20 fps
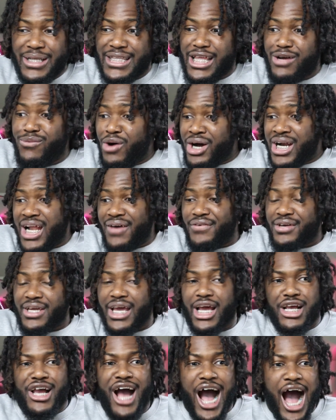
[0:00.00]
but they won't ever
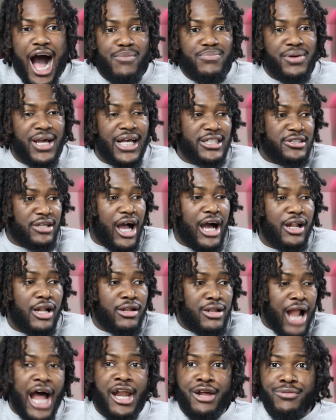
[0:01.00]
get caught because it's
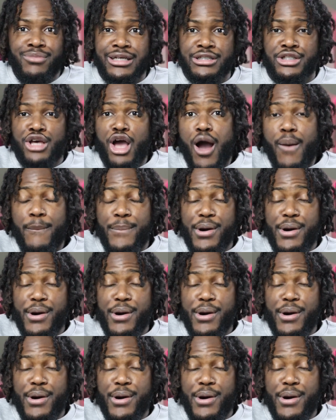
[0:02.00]
all anonymous.